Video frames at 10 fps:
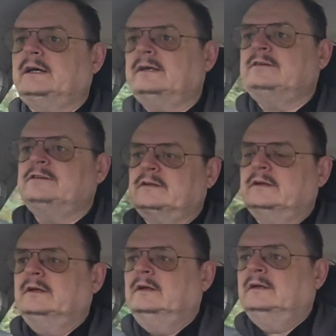nice.
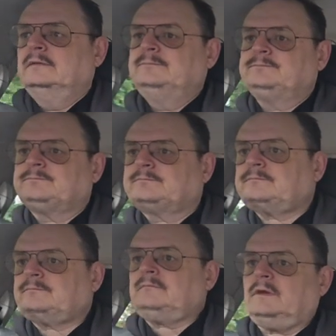
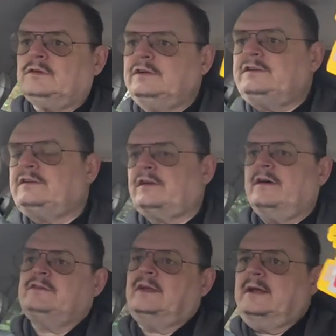She
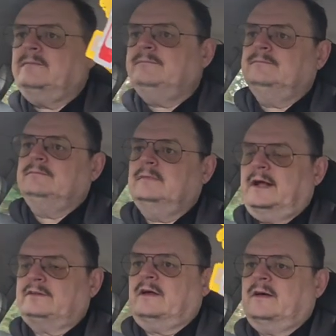deserves it
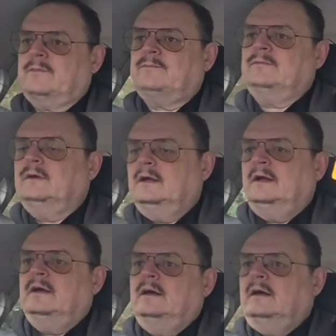as a
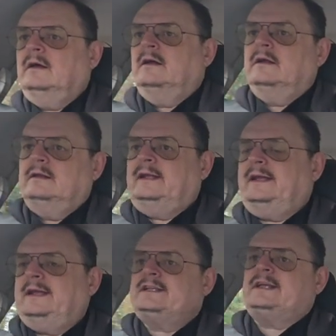
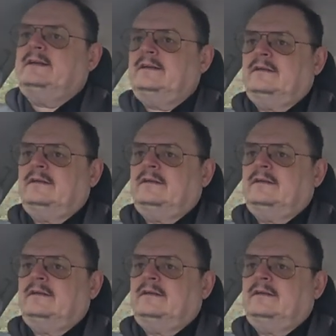leading